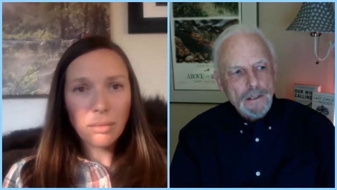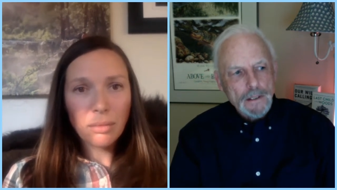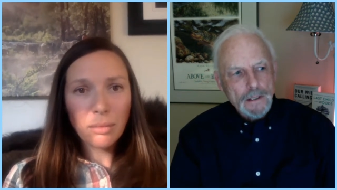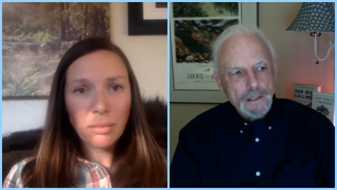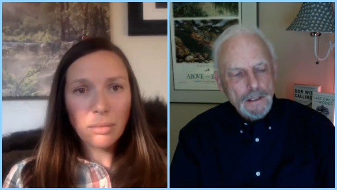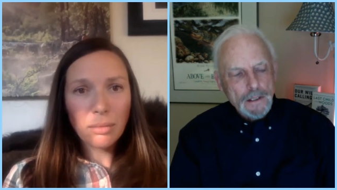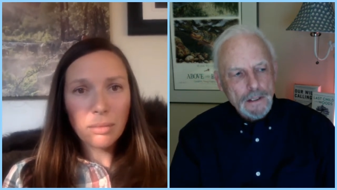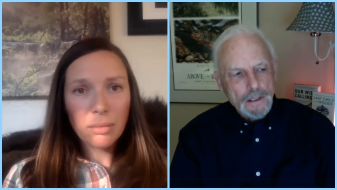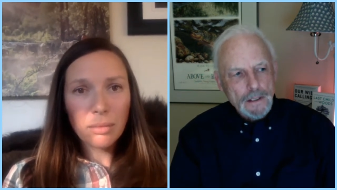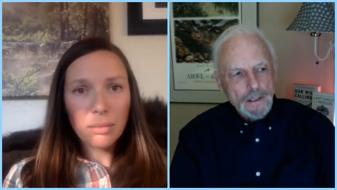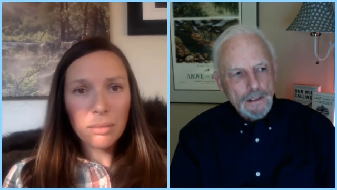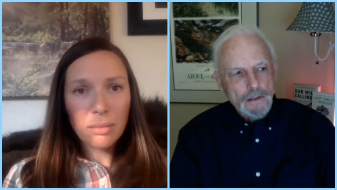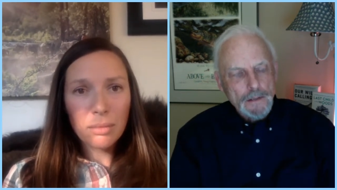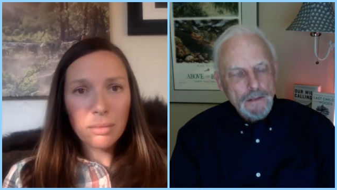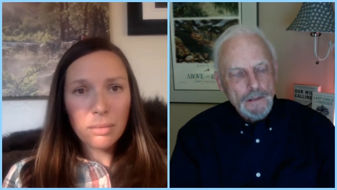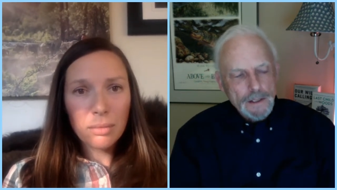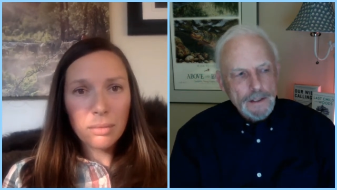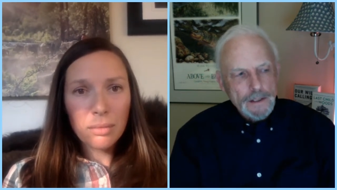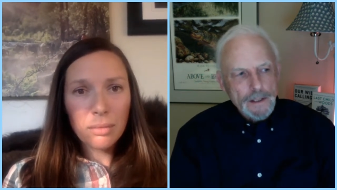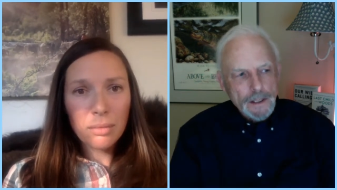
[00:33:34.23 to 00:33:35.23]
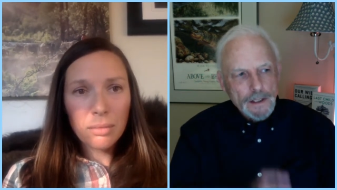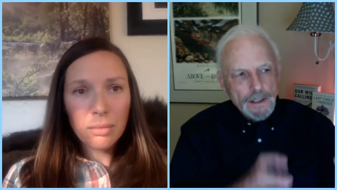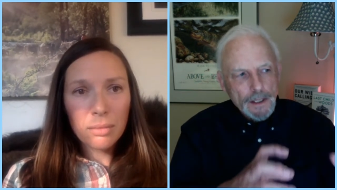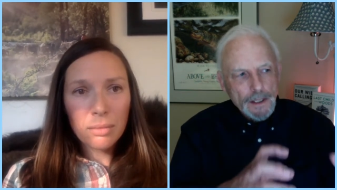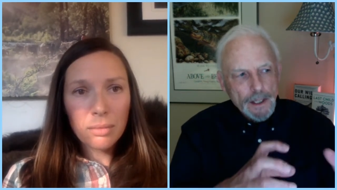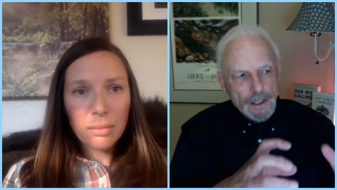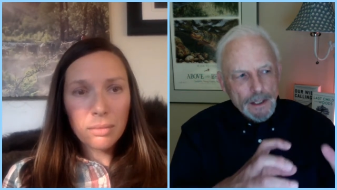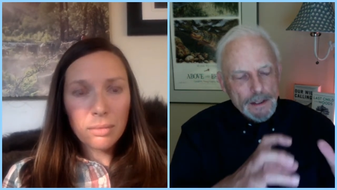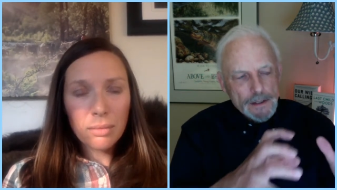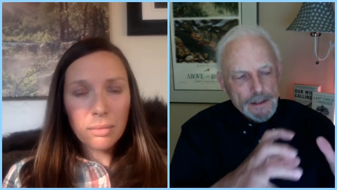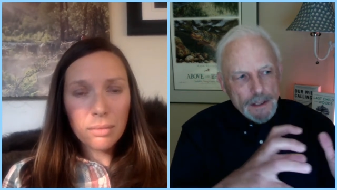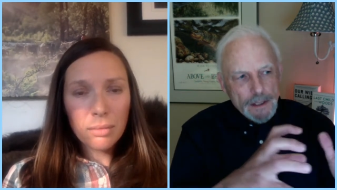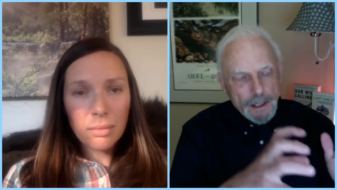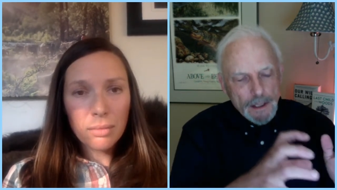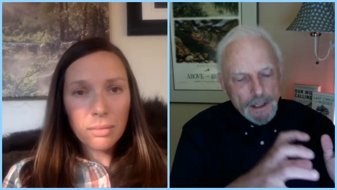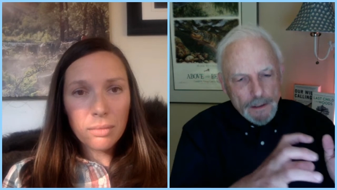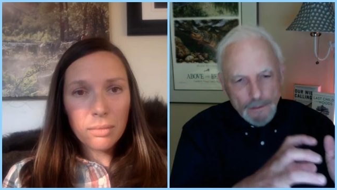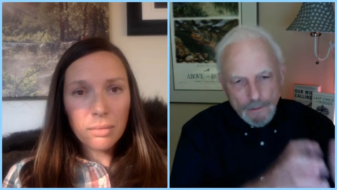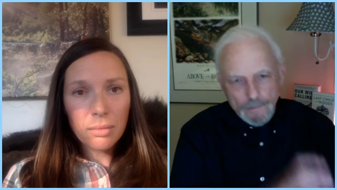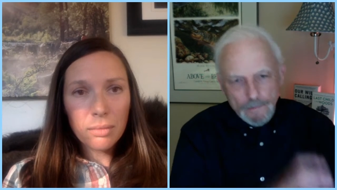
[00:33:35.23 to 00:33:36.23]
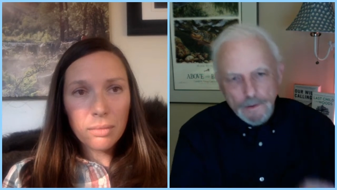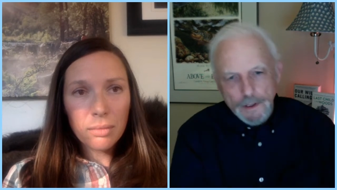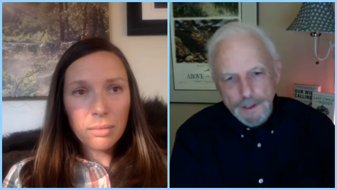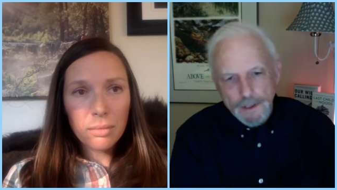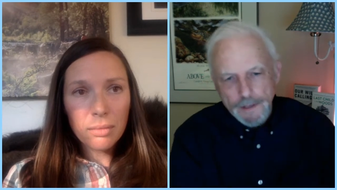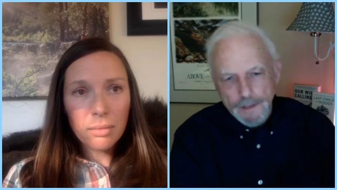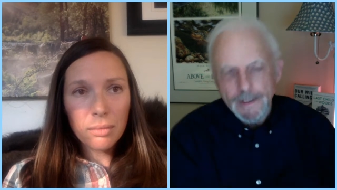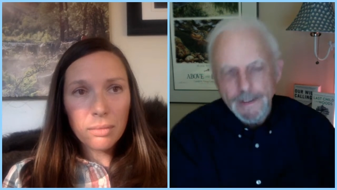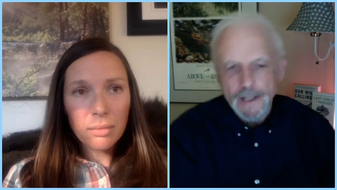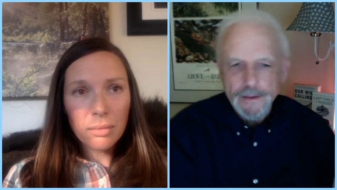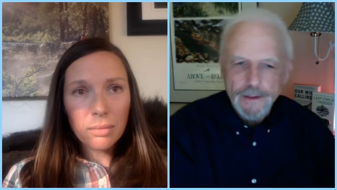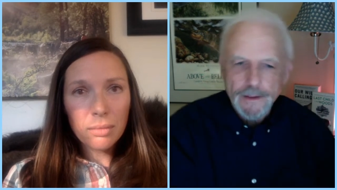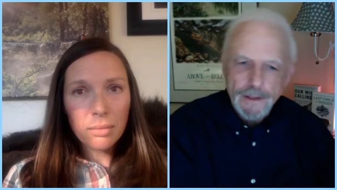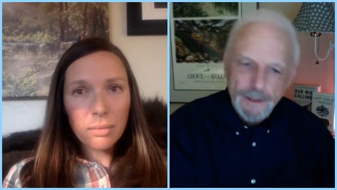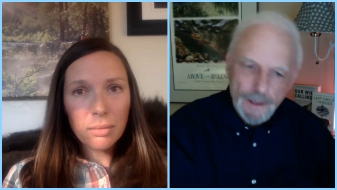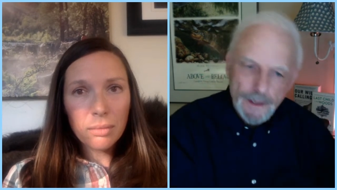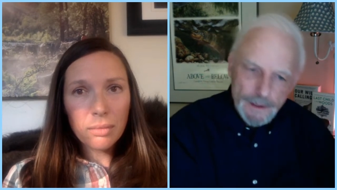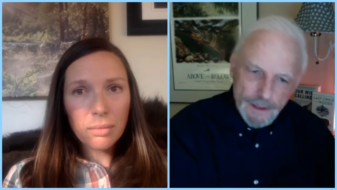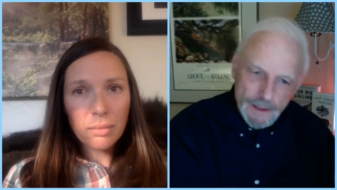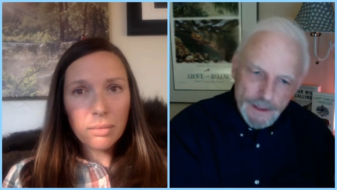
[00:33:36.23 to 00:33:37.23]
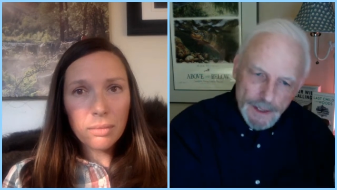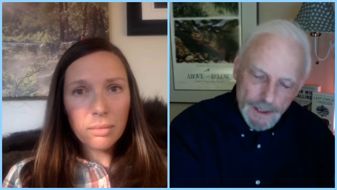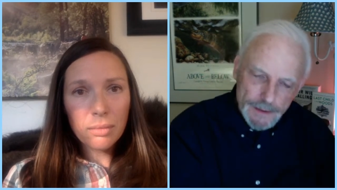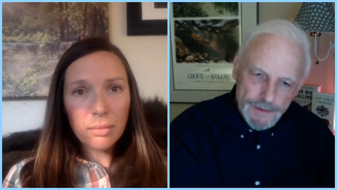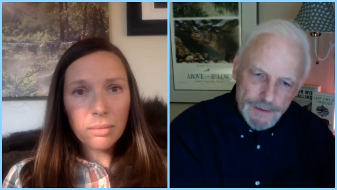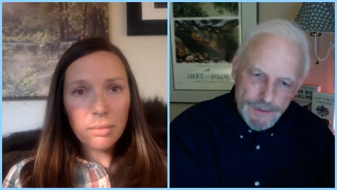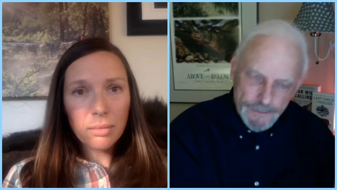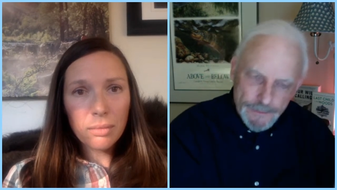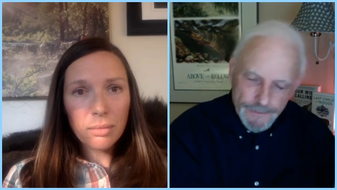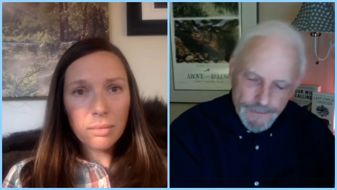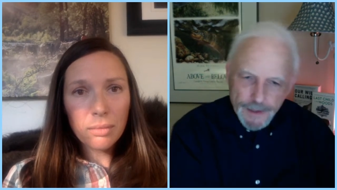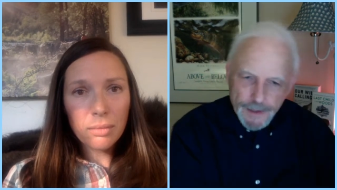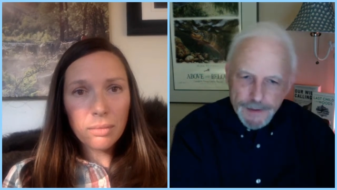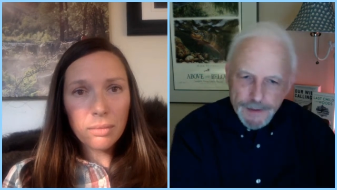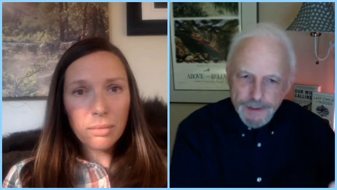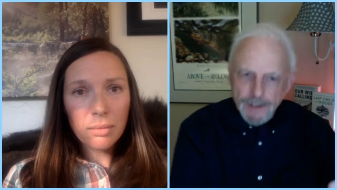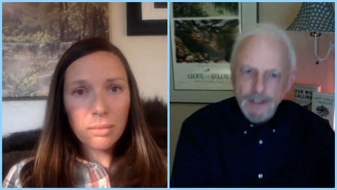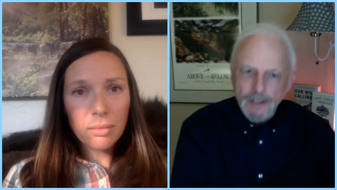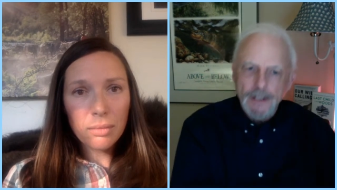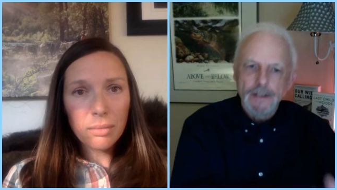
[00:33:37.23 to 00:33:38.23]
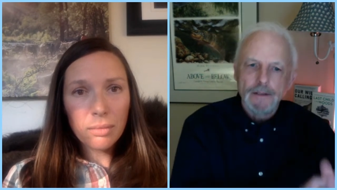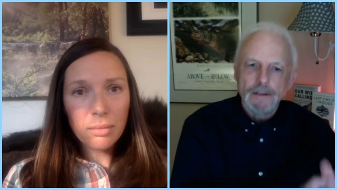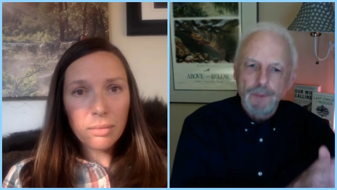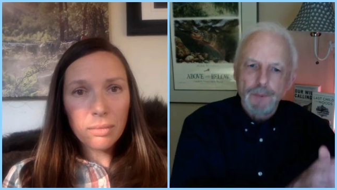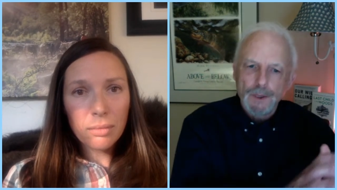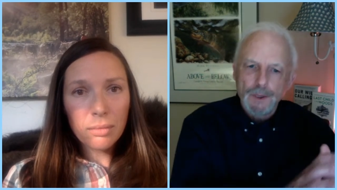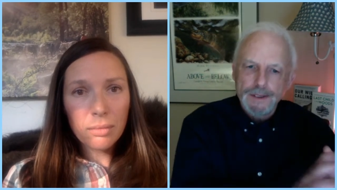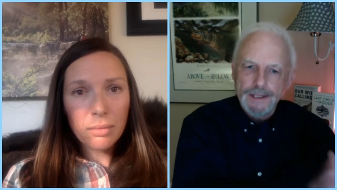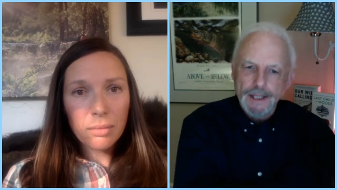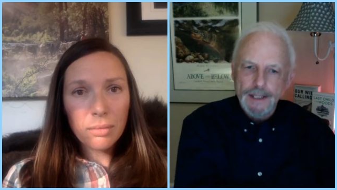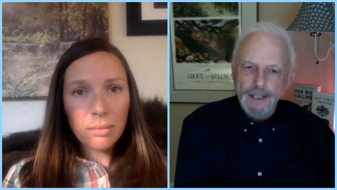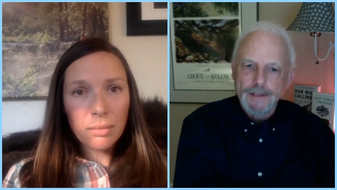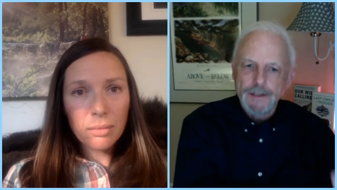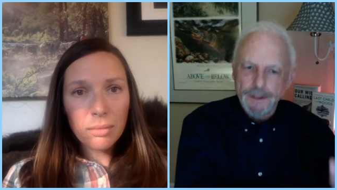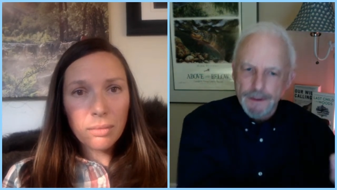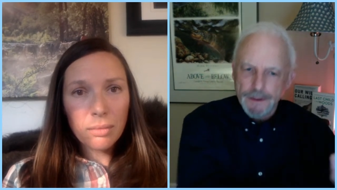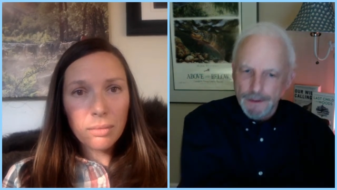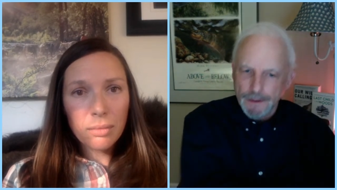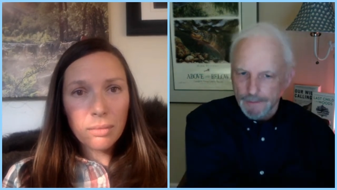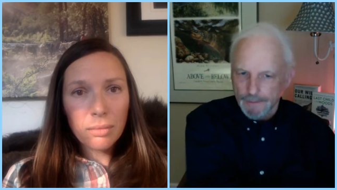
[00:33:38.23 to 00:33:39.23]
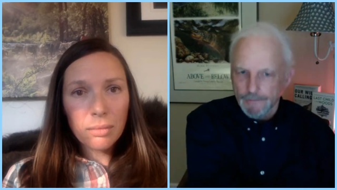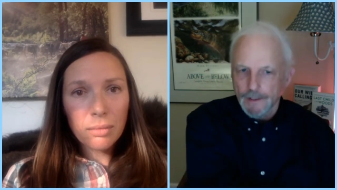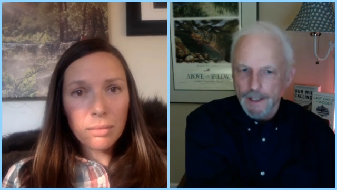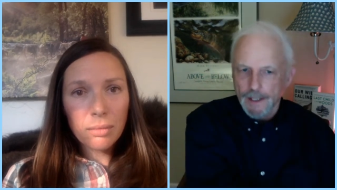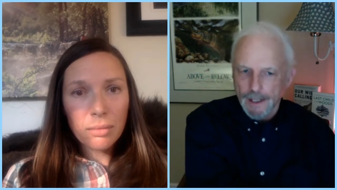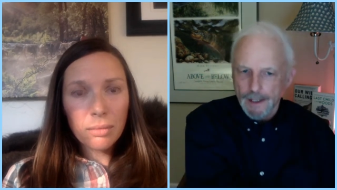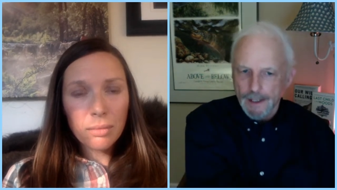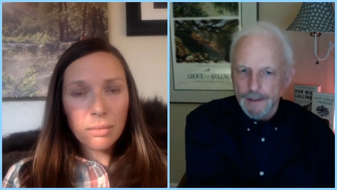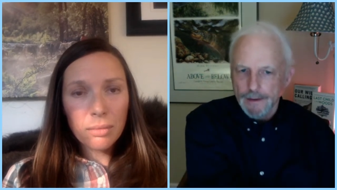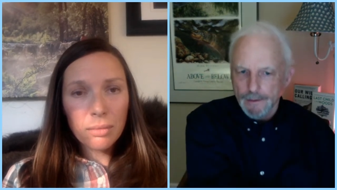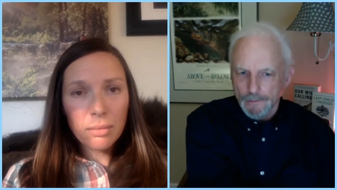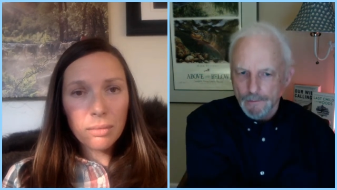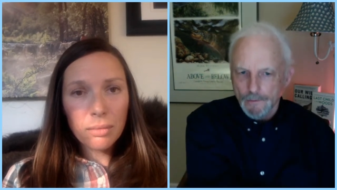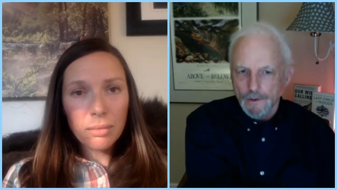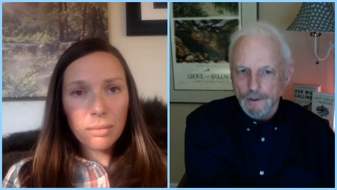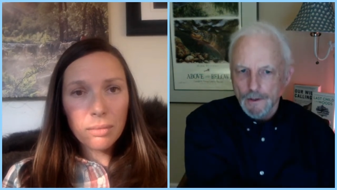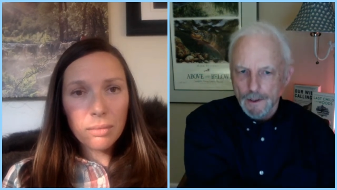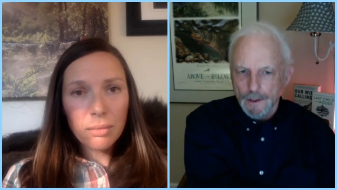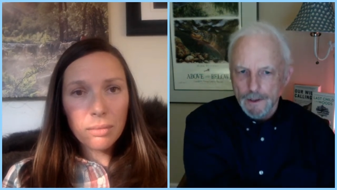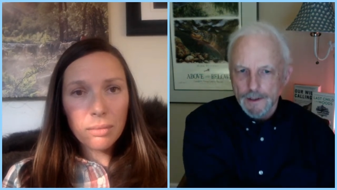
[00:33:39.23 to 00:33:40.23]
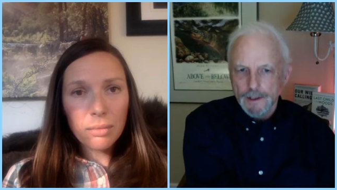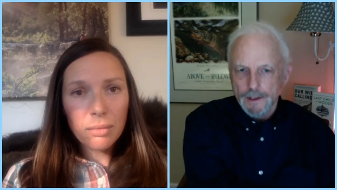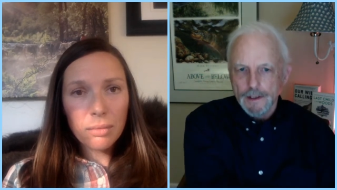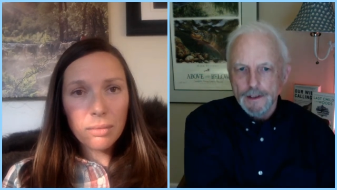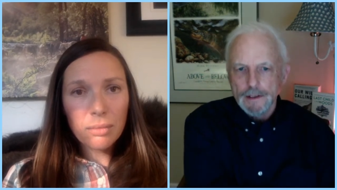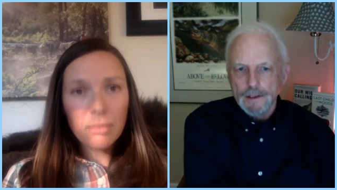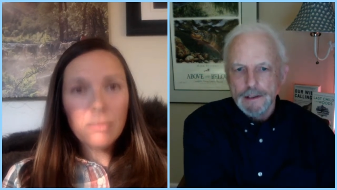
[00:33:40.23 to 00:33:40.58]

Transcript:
Speaker 1: you know, it, it, it is not only about the con- conservation and the protection of land and water.